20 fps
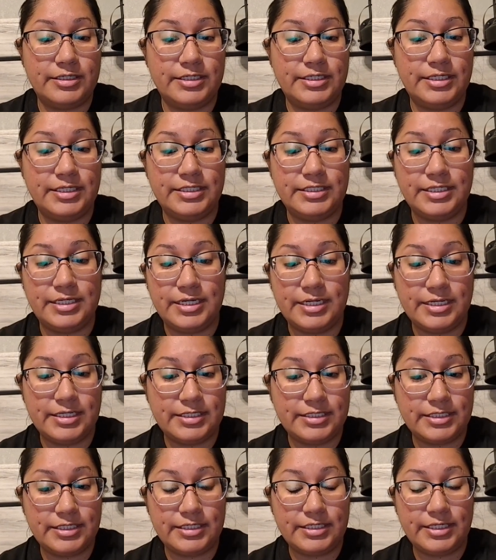
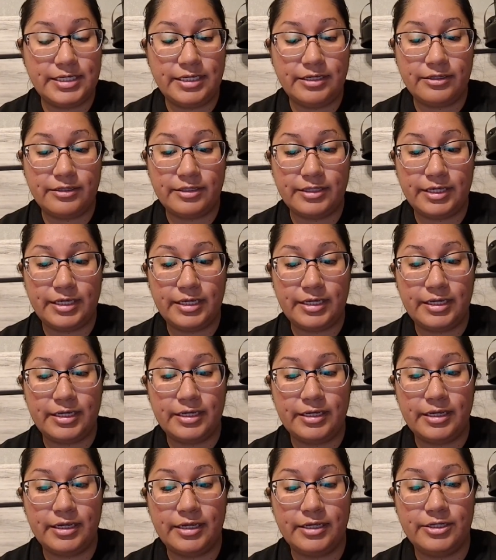dizziness and tingling,